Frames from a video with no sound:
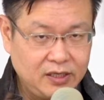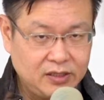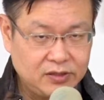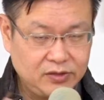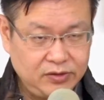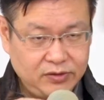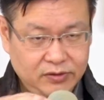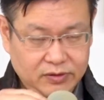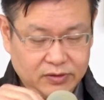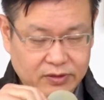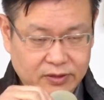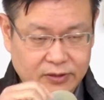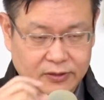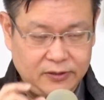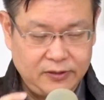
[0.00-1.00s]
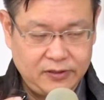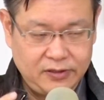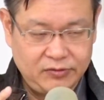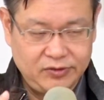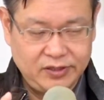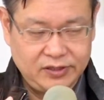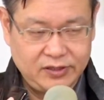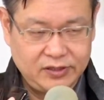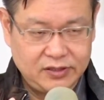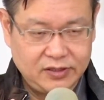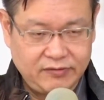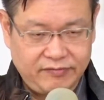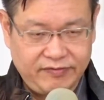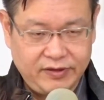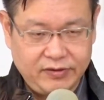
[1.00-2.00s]
So the resistance
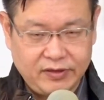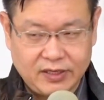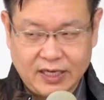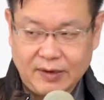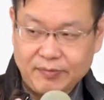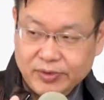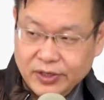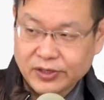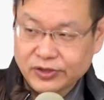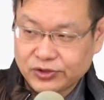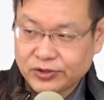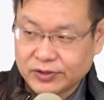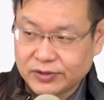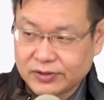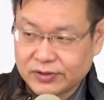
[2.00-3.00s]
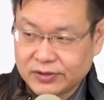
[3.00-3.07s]
feel the compression,